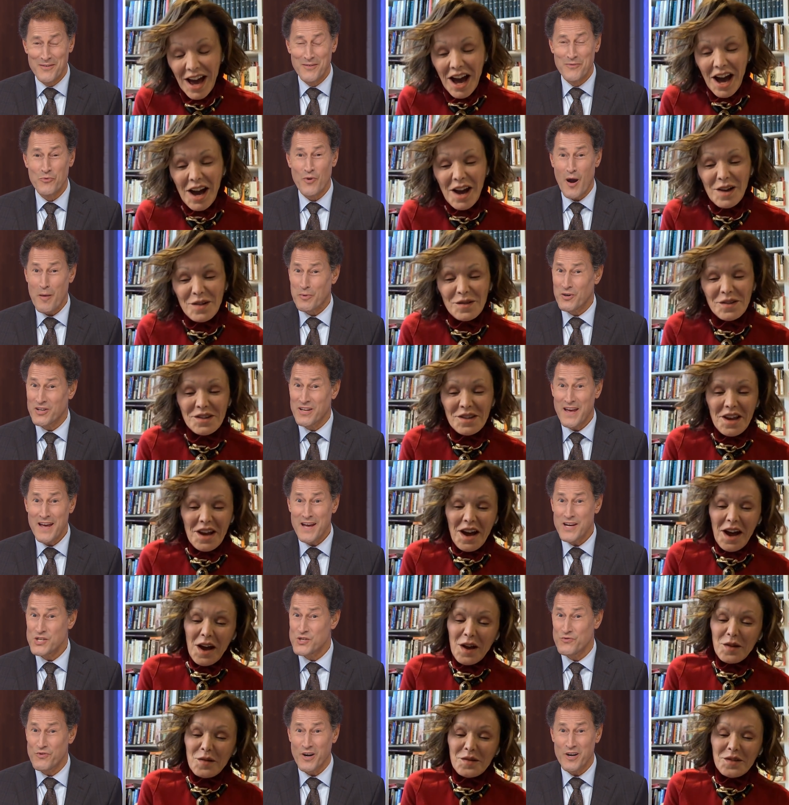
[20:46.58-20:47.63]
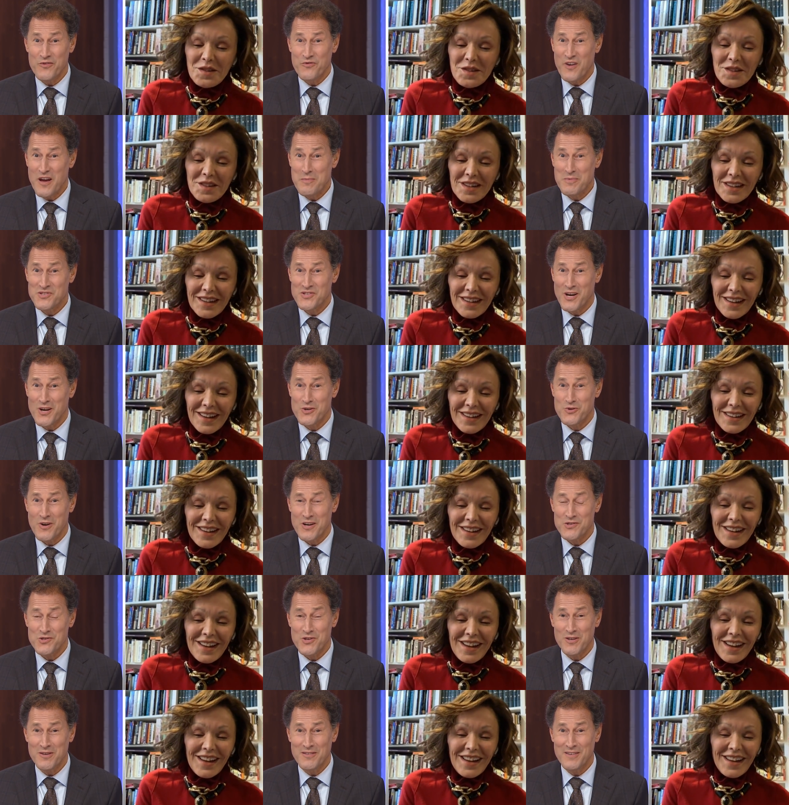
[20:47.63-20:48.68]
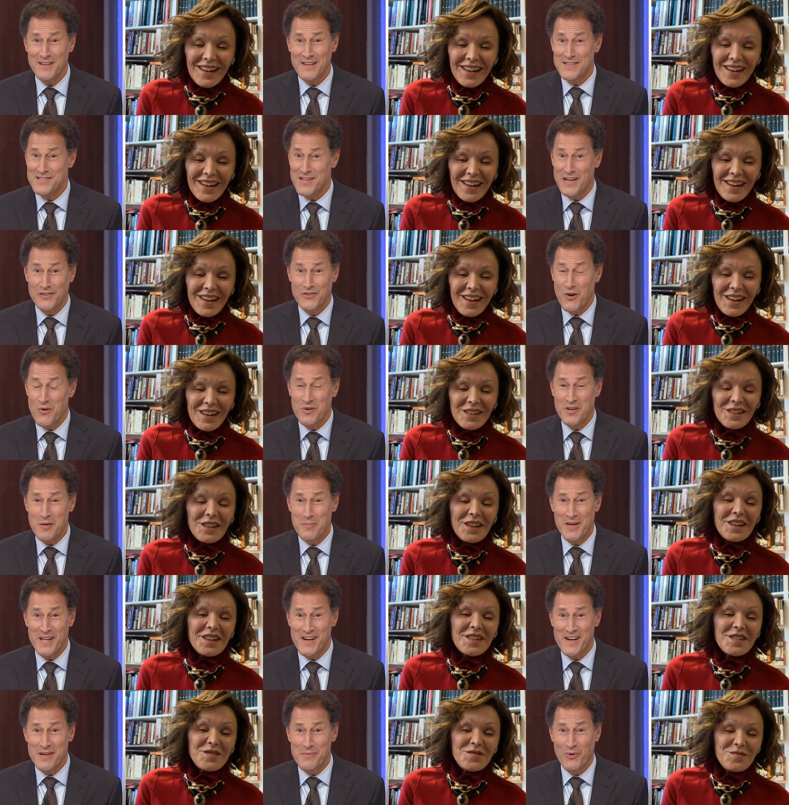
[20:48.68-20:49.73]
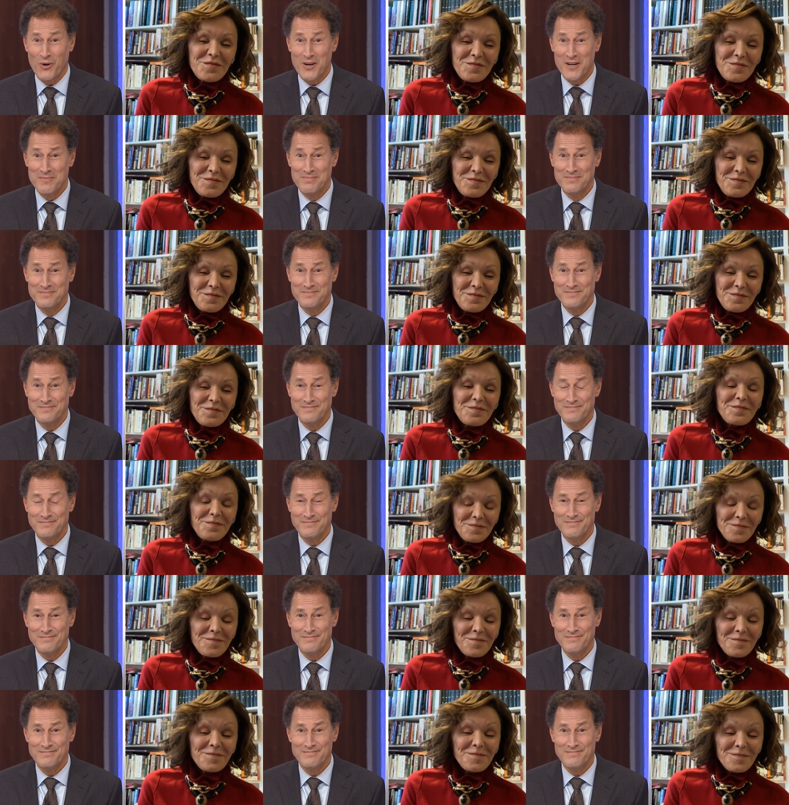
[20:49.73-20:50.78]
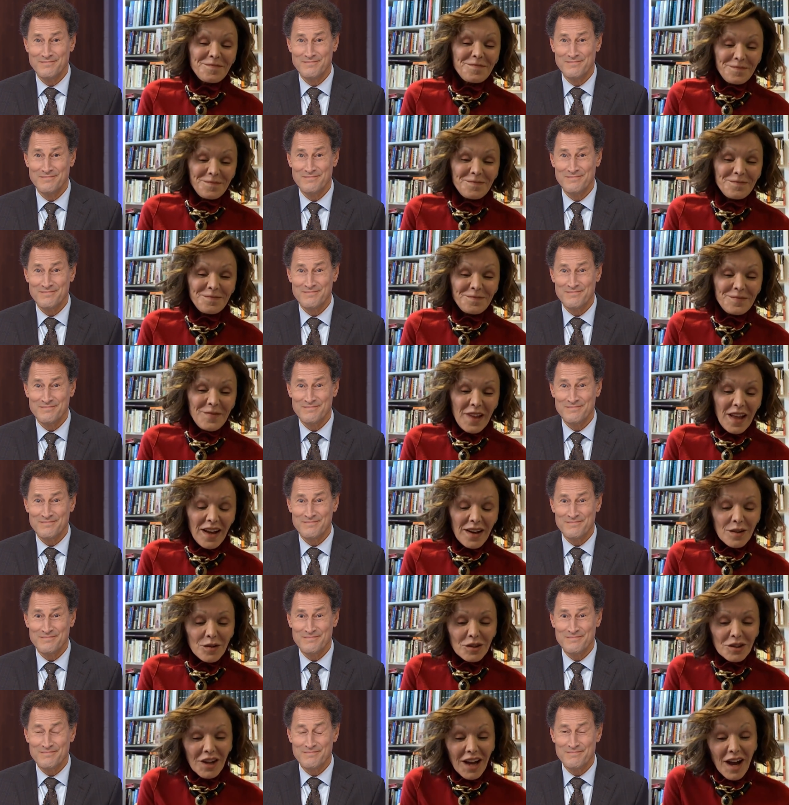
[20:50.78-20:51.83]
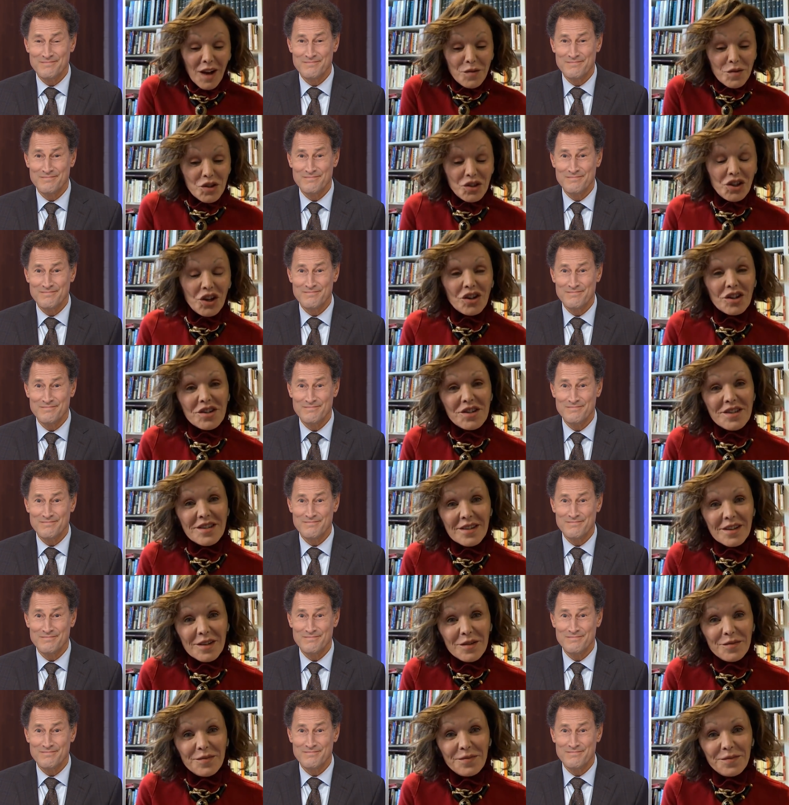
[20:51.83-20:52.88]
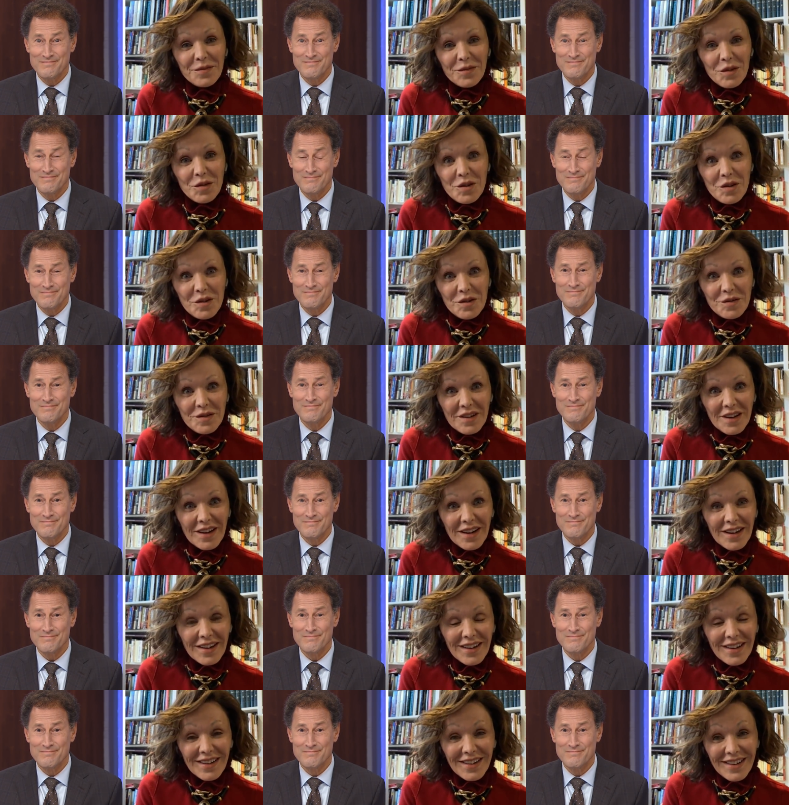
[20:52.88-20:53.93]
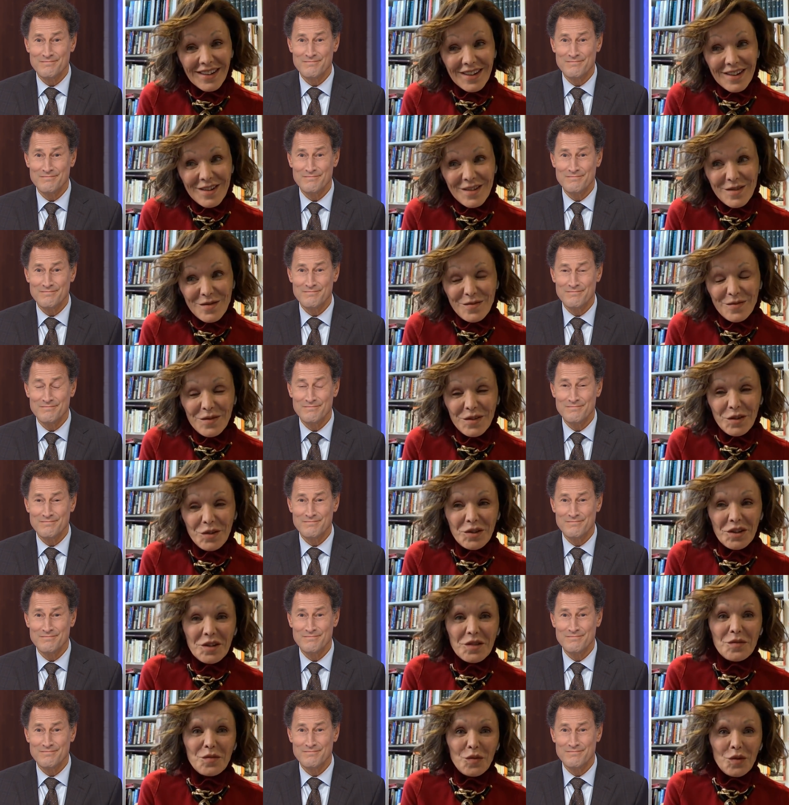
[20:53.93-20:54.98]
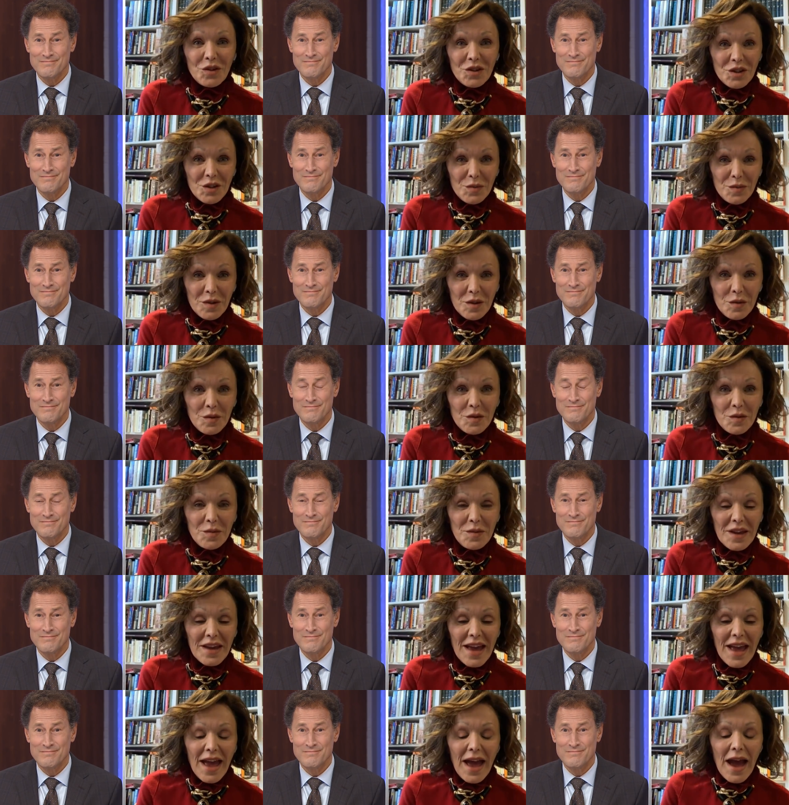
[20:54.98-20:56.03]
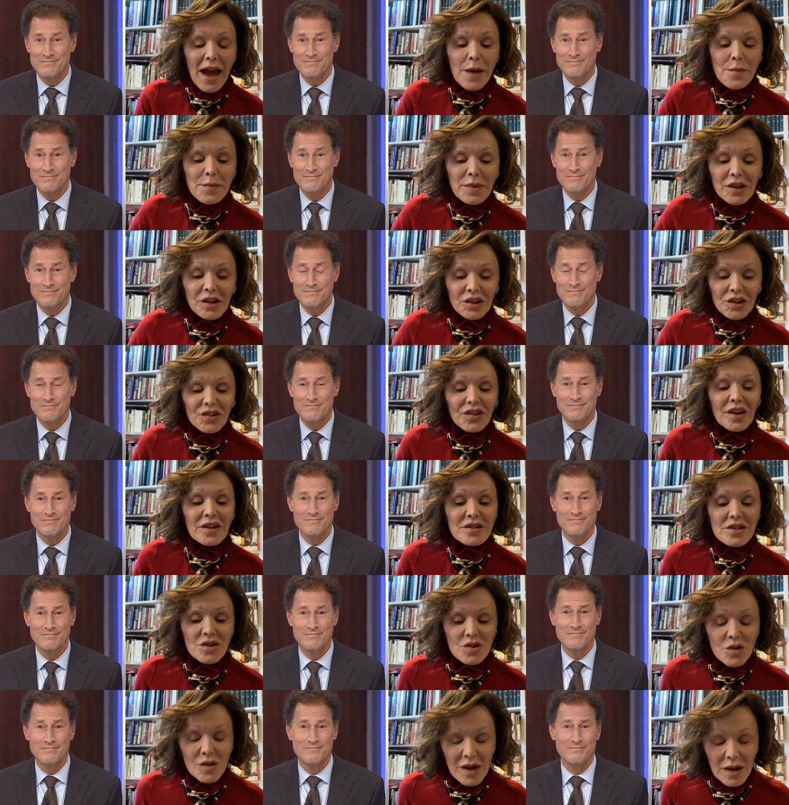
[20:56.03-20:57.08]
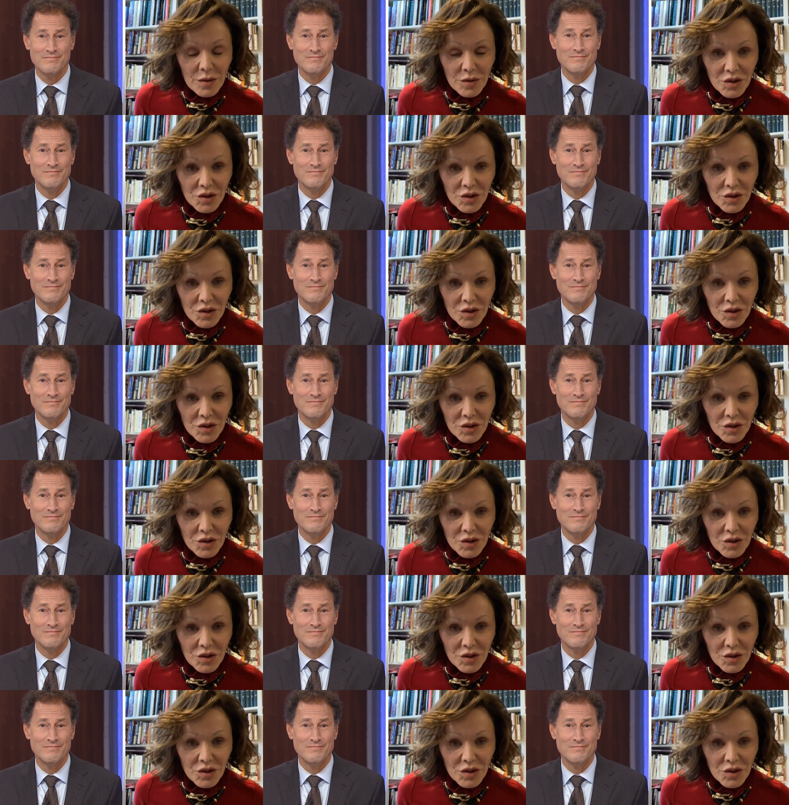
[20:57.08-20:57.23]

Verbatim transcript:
Speaker 1: Robert was, Gage, very was, famous uh, hairdresser. He said, don't come look, in anymore. Mm-hmm, mm-hmm.
Speaker 2: I was toxic. You know, uh, um, you didn't want to be with me. And because I knew I